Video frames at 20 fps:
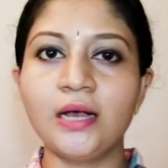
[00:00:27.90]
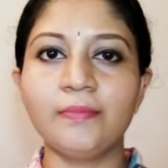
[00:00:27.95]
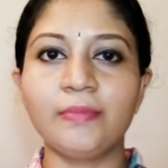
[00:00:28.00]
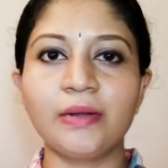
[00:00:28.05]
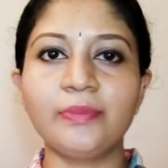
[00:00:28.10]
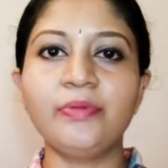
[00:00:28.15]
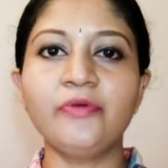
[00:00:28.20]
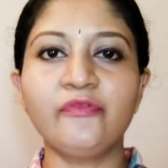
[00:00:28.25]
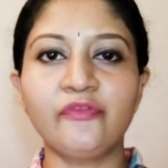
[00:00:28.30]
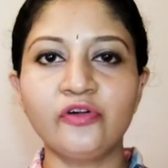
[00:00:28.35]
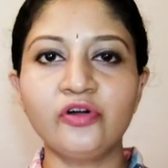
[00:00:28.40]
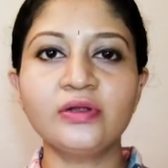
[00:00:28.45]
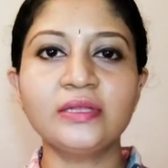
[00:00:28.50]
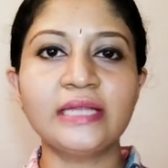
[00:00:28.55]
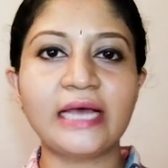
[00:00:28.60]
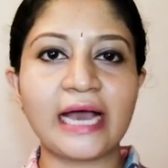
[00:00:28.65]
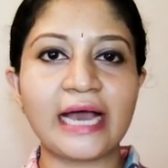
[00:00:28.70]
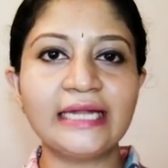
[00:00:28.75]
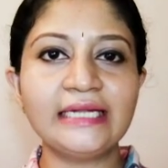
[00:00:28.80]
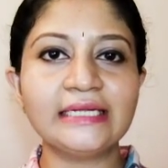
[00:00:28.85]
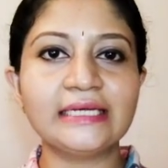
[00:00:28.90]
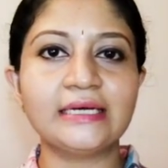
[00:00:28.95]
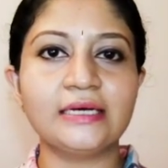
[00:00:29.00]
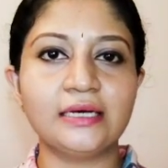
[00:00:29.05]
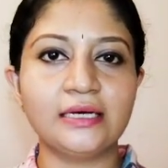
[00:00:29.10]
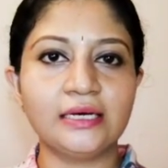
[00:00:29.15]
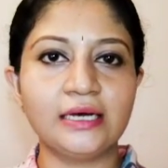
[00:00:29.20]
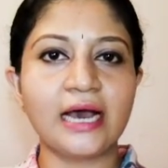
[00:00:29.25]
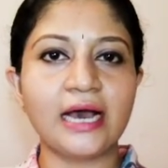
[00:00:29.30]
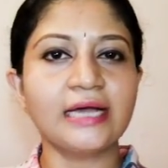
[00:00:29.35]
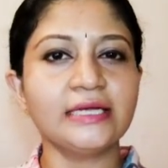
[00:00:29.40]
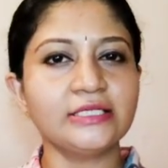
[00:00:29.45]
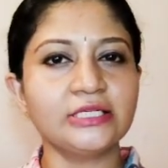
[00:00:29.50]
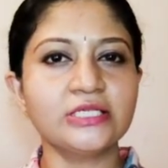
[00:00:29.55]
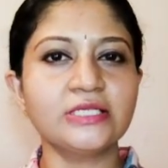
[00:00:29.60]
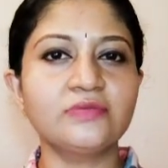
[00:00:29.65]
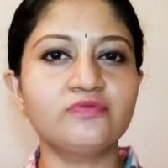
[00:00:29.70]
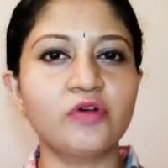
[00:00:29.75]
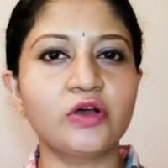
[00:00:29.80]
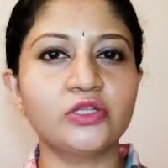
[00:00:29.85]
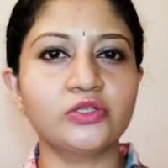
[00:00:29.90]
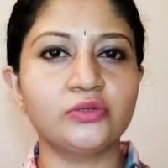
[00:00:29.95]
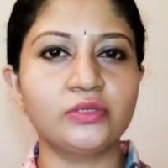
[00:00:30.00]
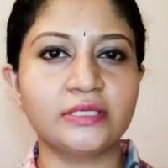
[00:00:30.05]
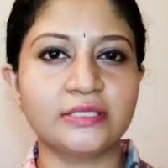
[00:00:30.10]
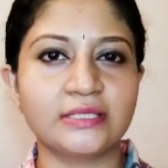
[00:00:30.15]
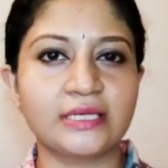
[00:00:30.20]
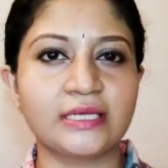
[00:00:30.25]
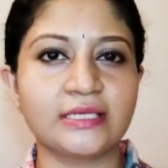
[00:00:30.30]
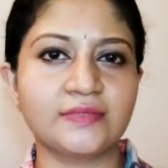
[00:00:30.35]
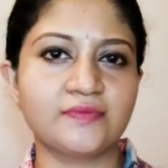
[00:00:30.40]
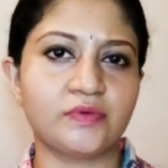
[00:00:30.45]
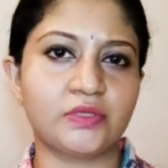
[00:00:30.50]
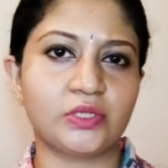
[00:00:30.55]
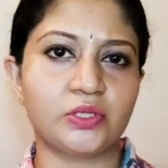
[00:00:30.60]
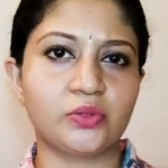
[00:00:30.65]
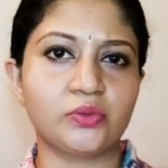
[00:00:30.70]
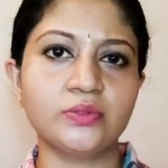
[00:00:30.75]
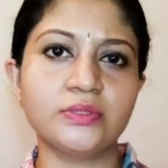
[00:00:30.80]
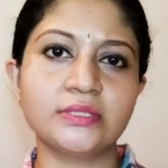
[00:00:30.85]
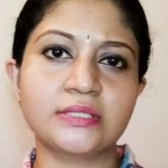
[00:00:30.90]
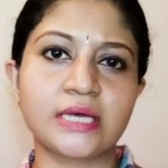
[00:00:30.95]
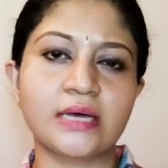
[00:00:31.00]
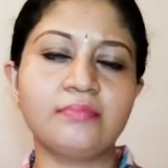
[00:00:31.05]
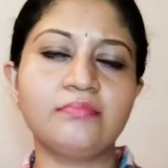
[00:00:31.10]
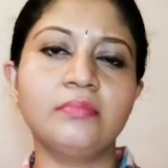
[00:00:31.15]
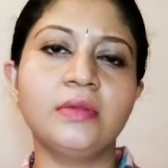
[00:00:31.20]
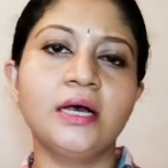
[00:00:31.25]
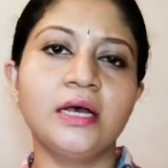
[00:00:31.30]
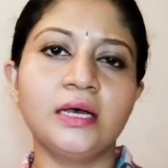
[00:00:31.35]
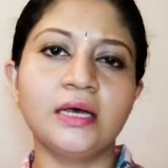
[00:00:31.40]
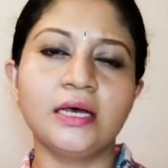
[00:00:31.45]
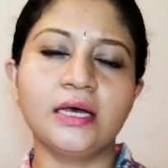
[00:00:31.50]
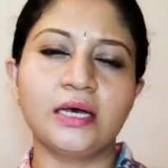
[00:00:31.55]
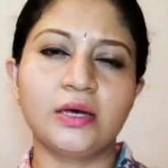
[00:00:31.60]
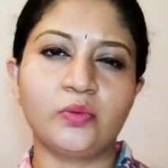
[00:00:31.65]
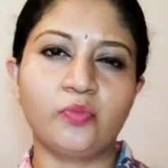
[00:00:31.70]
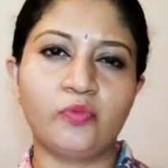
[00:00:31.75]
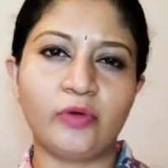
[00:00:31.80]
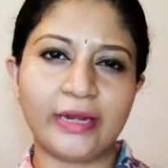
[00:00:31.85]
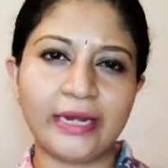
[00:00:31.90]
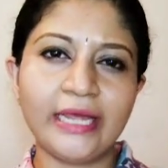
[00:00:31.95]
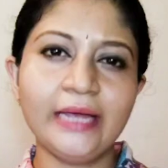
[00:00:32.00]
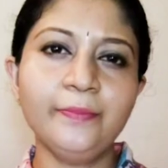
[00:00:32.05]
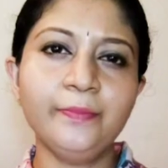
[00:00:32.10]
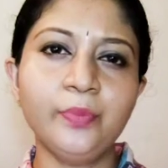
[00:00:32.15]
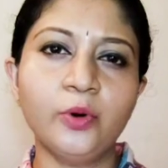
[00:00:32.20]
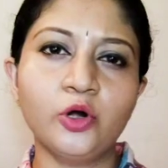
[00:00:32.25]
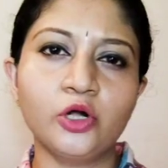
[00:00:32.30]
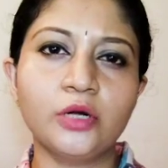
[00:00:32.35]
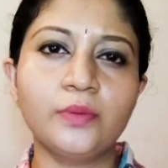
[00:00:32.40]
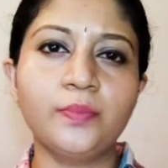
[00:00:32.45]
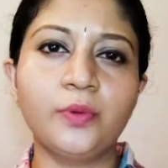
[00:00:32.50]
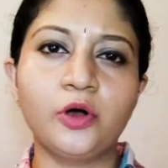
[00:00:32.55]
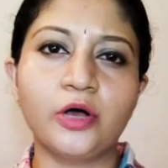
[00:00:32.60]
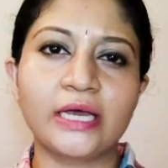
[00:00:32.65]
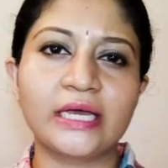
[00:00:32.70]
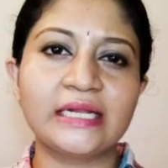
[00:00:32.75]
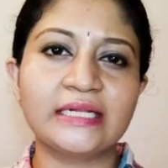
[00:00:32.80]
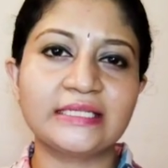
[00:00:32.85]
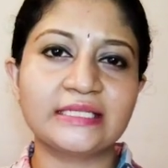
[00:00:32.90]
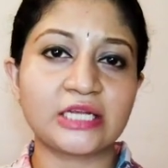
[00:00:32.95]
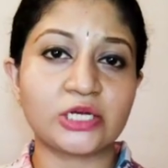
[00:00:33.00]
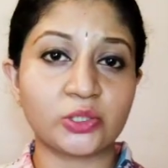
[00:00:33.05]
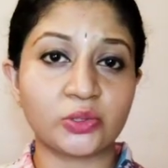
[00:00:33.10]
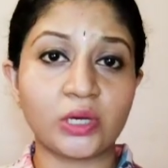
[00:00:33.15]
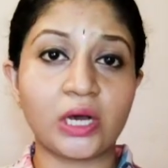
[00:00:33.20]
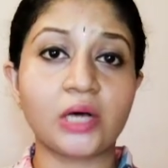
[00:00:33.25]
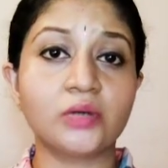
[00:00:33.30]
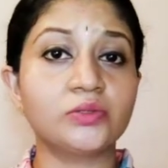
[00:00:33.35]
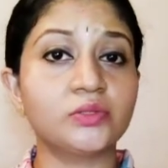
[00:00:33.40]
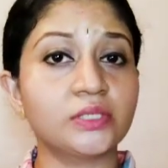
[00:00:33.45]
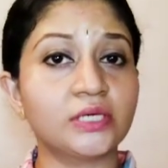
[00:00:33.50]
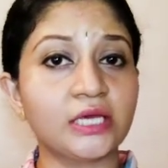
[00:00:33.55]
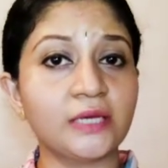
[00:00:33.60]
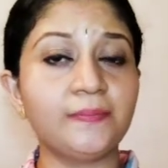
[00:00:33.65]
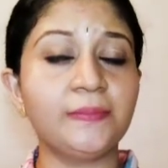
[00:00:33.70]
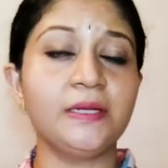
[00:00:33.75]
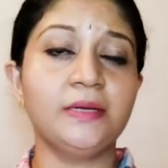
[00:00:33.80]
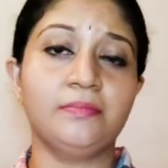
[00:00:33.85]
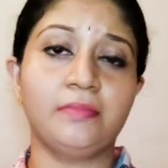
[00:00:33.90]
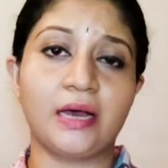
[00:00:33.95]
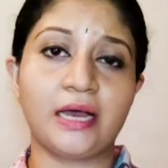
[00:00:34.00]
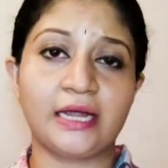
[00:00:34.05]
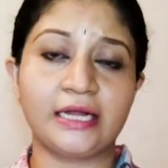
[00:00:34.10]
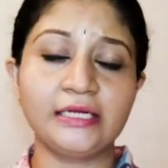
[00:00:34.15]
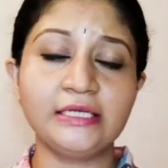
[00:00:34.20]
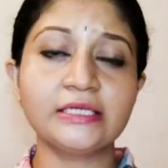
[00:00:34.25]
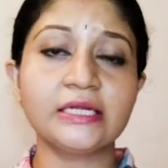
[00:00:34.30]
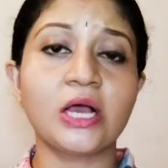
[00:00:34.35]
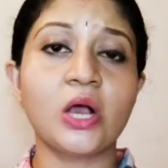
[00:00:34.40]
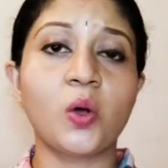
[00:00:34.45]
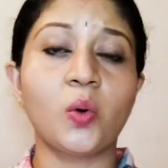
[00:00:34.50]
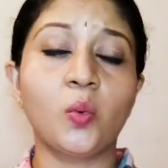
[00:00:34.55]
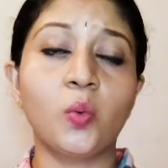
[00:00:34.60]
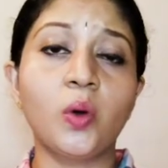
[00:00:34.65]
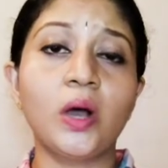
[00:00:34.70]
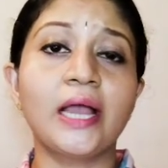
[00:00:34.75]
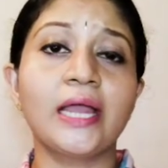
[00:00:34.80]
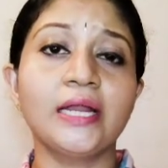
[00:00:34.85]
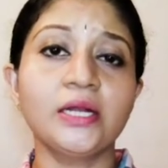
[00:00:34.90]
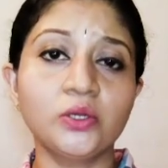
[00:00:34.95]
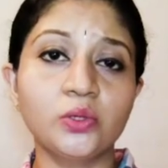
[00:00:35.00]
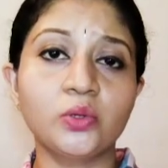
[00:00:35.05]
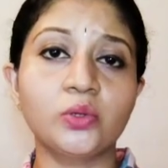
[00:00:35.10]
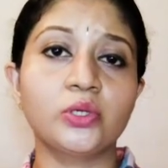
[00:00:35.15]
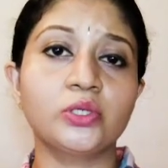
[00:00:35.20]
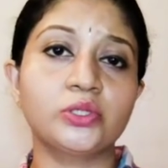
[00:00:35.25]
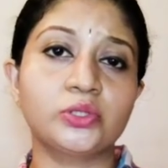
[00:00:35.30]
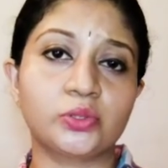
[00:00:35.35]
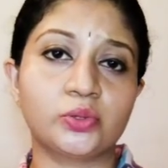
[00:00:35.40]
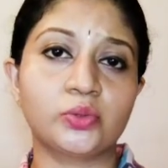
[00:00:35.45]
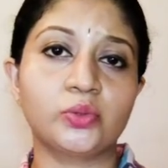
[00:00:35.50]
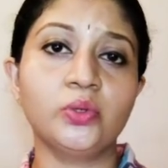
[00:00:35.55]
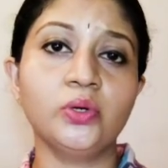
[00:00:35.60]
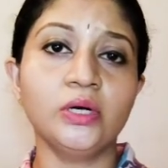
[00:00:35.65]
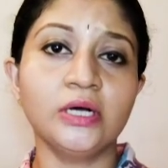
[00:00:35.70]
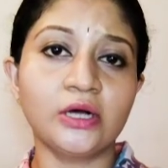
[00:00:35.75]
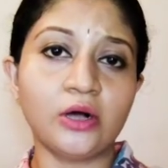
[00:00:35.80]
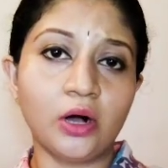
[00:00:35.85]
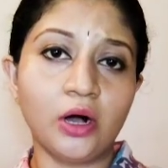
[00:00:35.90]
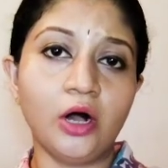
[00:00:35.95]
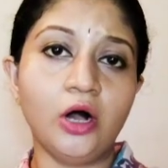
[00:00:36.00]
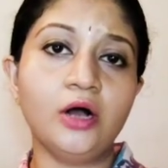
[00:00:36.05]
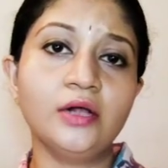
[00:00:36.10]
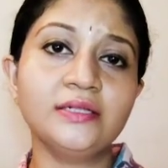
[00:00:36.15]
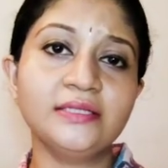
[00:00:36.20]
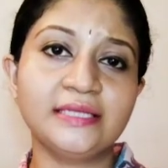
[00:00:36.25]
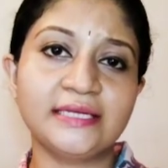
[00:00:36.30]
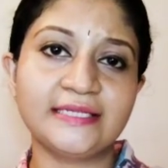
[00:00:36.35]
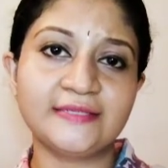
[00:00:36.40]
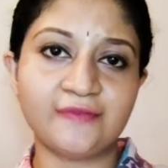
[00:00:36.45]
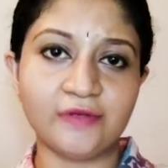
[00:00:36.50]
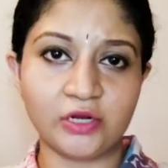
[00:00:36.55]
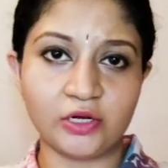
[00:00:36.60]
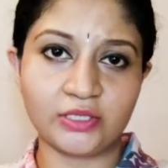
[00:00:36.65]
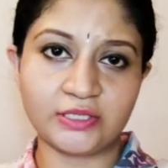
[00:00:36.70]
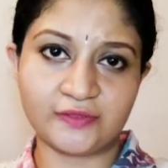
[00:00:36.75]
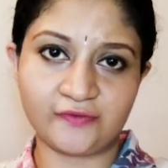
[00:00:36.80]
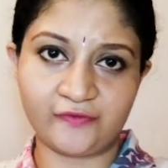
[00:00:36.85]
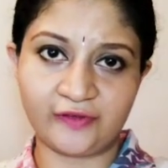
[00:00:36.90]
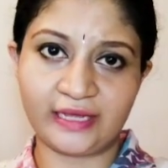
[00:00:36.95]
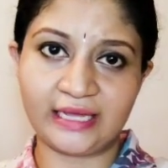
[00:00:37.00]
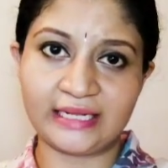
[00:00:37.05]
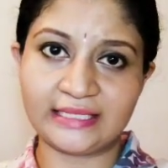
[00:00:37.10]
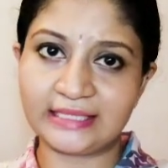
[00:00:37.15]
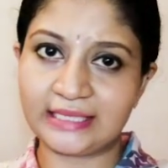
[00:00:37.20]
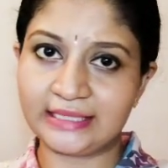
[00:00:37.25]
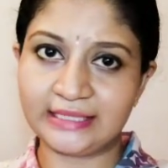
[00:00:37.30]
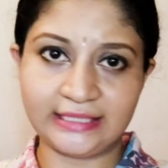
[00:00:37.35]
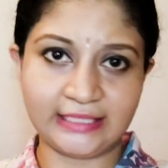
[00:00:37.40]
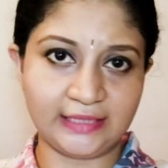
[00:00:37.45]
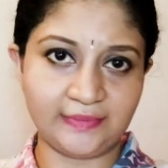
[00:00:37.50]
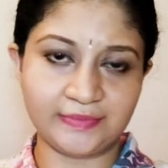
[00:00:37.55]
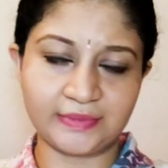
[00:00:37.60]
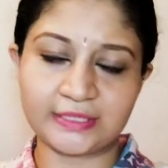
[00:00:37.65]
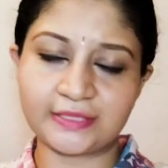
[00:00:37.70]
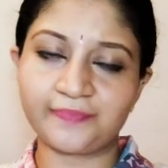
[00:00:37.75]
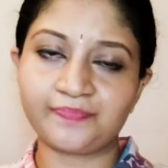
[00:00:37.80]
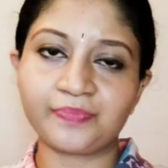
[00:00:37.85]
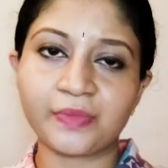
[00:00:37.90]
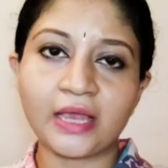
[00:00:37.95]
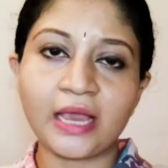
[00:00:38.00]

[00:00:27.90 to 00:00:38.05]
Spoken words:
But before that, I just want to discuss with you some very important points that you have to keep in mind while going through all these philosophical systems.